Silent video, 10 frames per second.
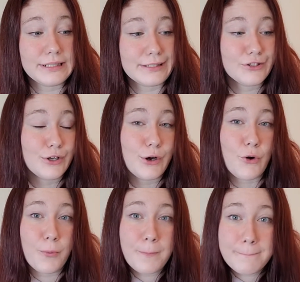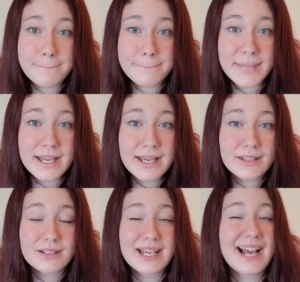So
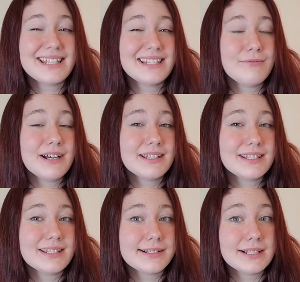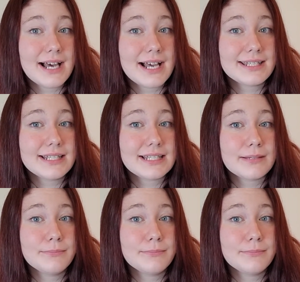I see why this is a classic,